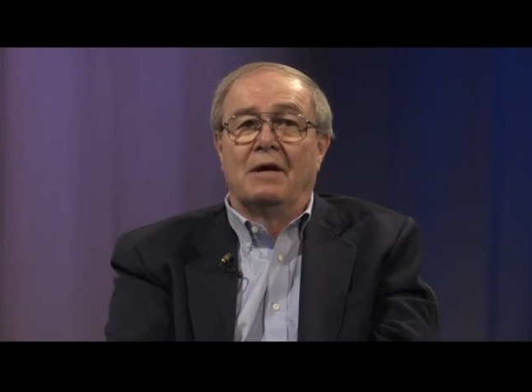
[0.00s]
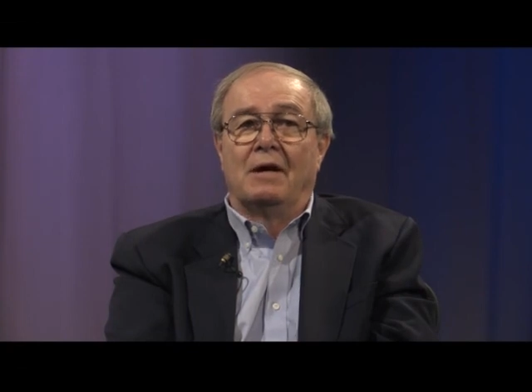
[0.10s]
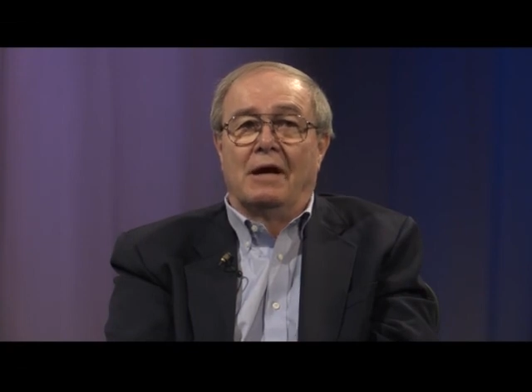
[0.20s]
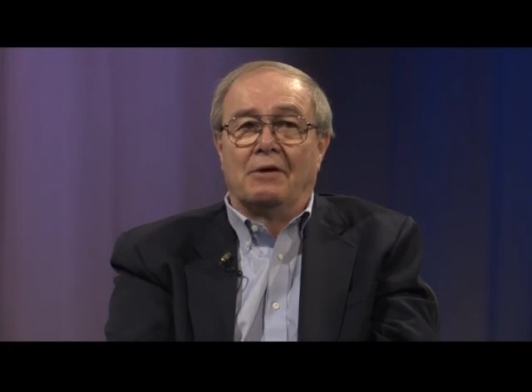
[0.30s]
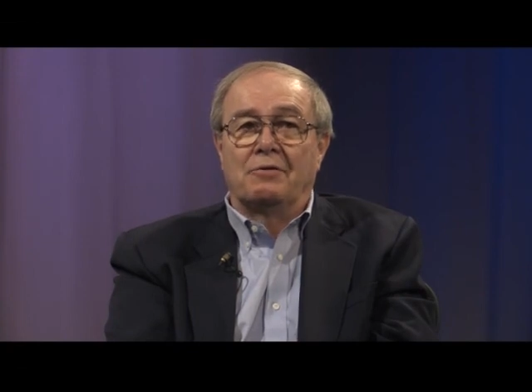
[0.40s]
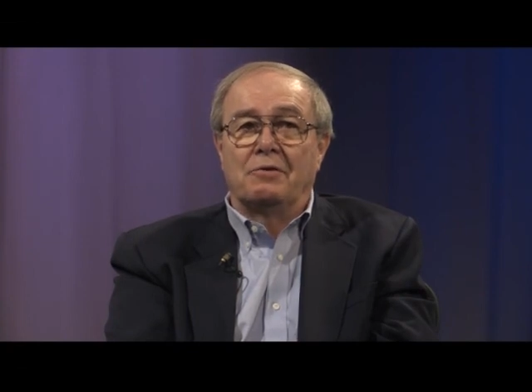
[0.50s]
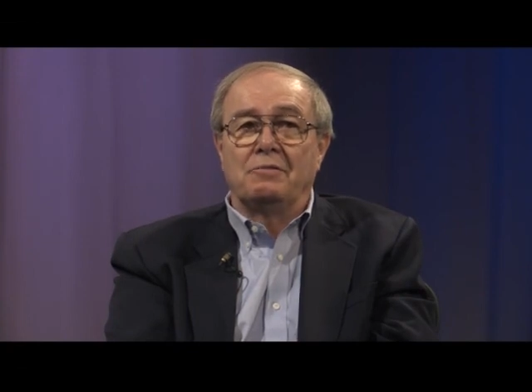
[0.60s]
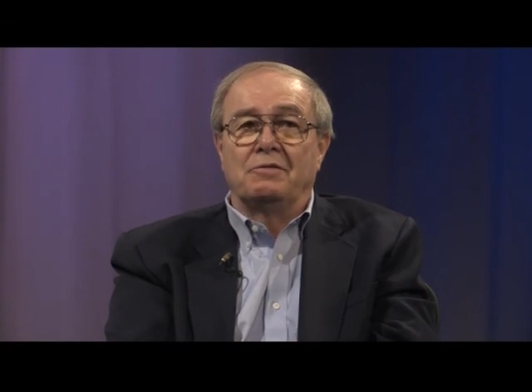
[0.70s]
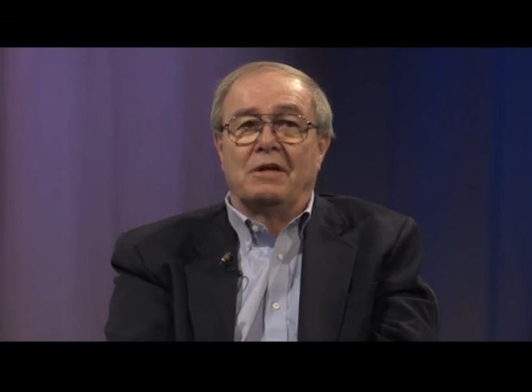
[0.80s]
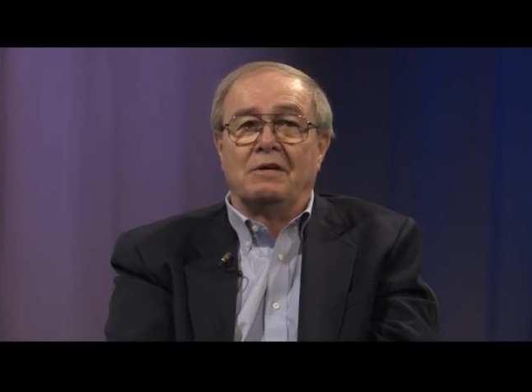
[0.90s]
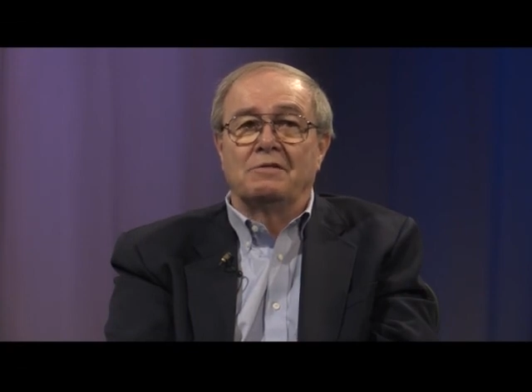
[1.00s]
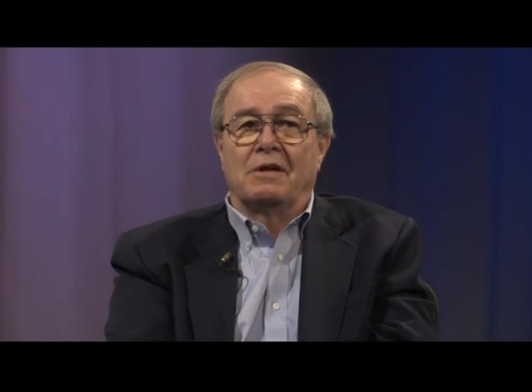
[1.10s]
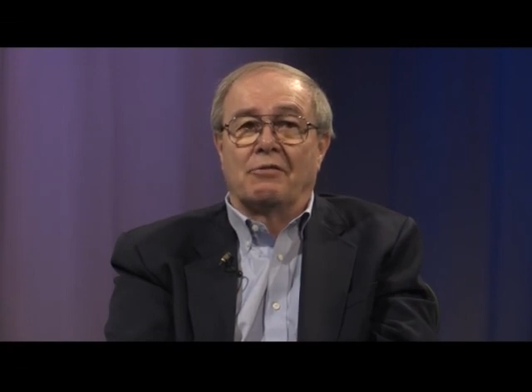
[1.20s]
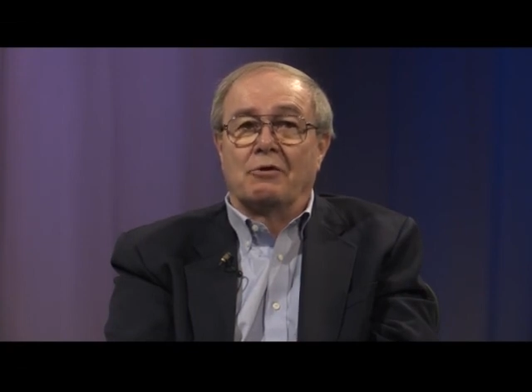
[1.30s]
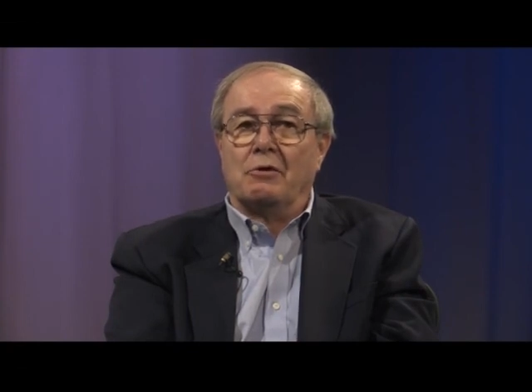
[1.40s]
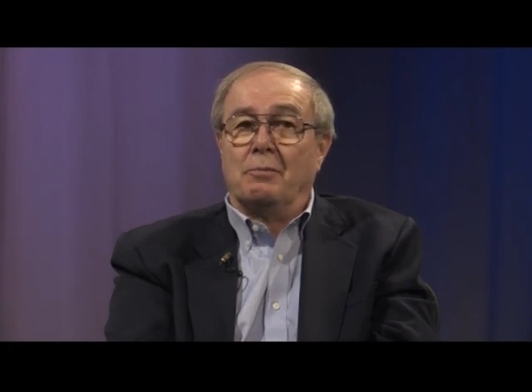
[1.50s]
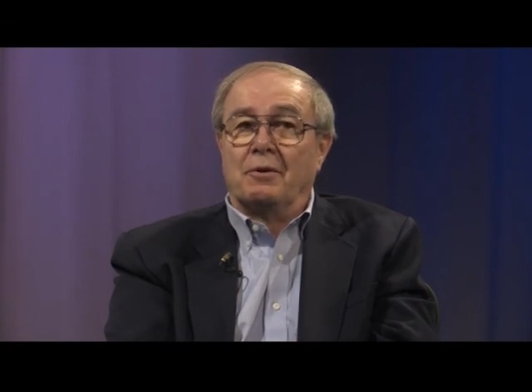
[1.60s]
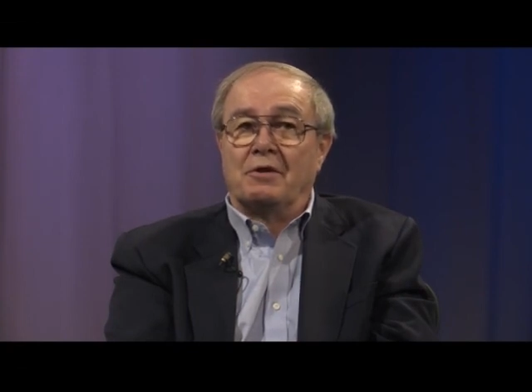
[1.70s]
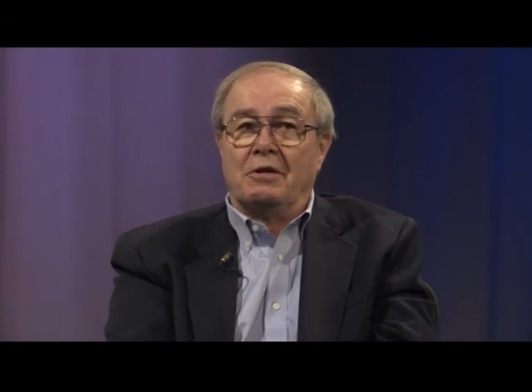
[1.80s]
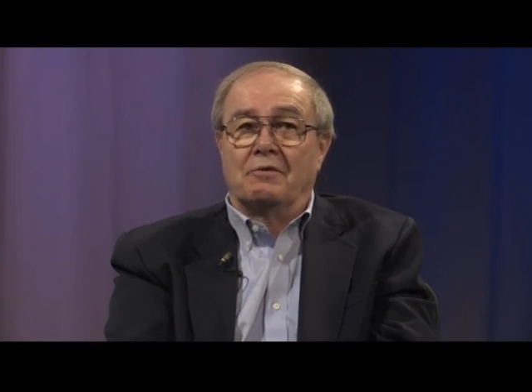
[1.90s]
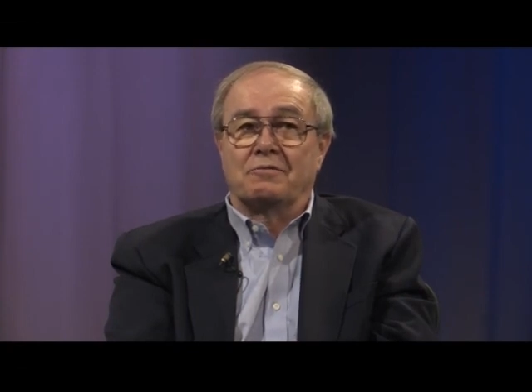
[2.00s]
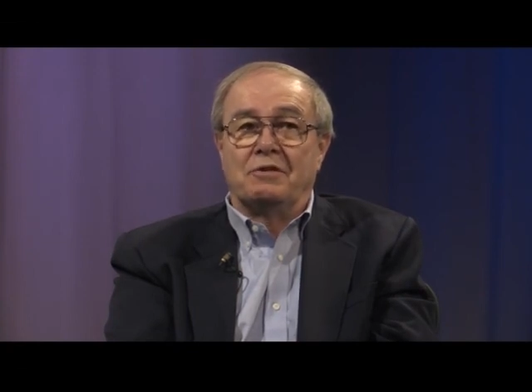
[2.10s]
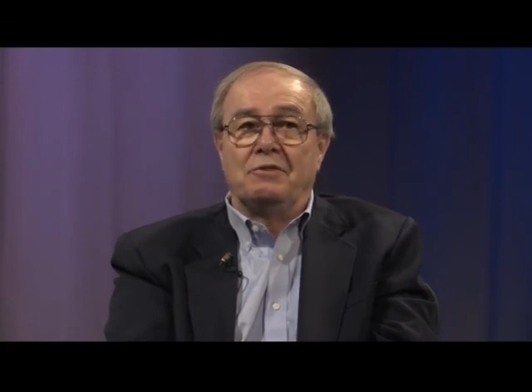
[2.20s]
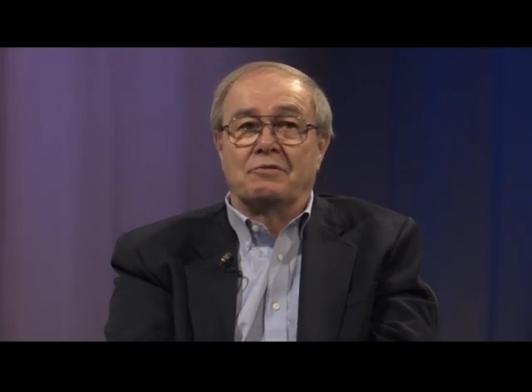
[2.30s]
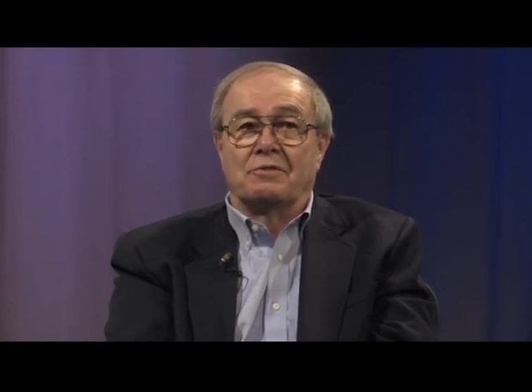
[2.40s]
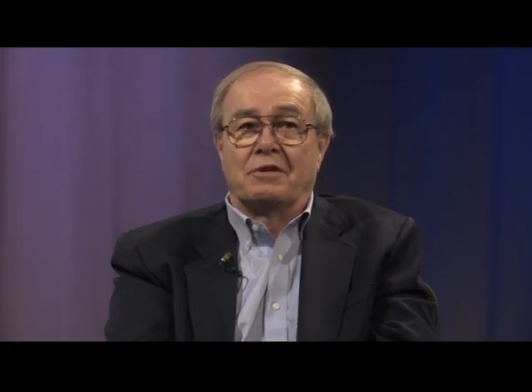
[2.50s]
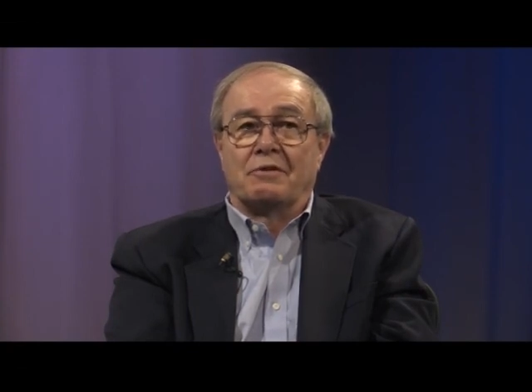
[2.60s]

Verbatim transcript: on Tuesdays at the Cupertino Senior Center.